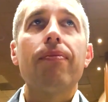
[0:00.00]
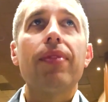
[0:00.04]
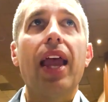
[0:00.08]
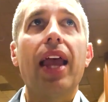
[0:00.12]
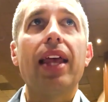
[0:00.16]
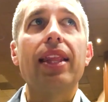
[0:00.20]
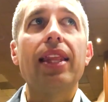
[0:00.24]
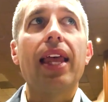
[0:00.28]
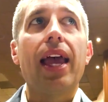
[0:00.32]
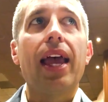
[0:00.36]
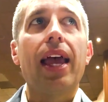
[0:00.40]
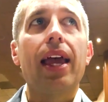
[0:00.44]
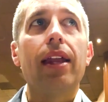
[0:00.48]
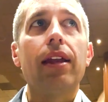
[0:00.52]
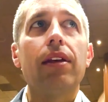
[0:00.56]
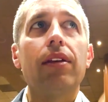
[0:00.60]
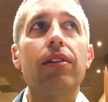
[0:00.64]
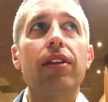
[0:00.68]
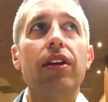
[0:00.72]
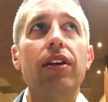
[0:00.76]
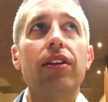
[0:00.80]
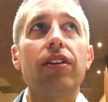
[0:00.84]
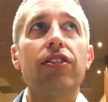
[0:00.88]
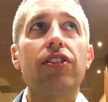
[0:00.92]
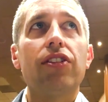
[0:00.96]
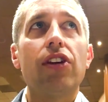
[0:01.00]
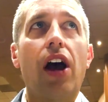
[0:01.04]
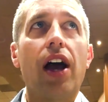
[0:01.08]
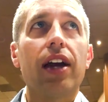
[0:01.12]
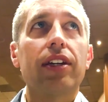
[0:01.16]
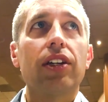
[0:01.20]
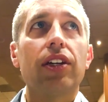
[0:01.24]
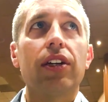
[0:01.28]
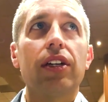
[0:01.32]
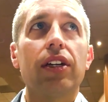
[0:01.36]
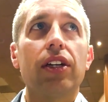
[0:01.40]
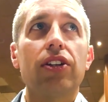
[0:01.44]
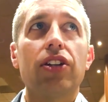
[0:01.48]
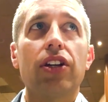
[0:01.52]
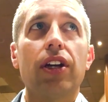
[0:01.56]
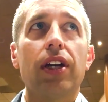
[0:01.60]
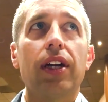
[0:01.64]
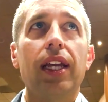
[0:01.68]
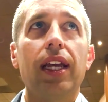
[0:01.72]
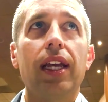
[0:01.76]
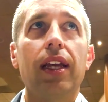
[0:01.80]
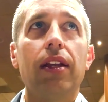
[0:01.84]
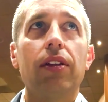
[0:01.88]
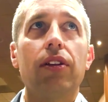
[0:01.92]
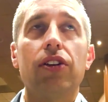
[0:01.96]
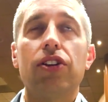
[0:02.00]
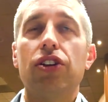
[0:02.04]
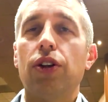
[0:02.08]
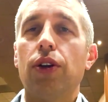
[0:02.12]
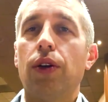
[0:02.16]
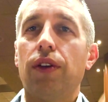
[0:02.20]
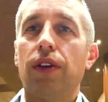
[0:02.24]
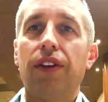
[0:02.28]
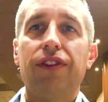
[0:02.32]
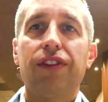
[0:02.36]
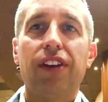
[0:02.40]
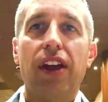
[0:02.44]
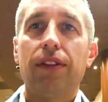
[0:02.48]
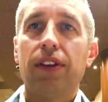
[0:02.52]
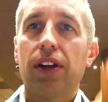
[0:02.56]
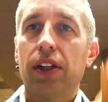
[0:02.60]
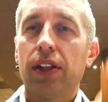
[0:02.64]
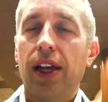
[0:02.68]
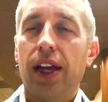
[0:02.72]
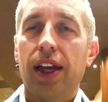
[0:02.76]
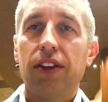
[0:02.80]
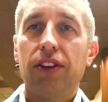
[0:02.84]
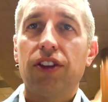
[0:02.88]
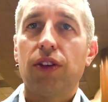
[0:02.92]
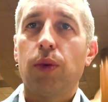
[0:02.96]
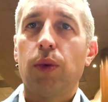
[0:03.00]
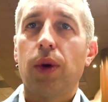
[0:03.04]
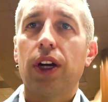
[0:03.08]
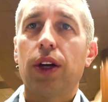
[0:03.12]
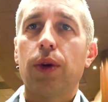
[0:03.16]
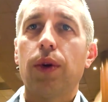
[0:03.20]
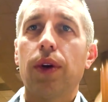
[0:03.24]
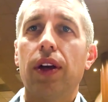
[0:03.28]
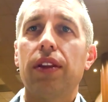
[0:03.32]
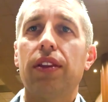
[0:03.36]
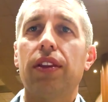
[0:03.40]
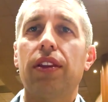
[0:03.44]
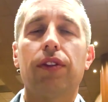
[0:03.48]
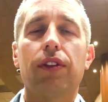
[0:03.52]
And then this doctor and attorney, they're two of our favorite clients to work with.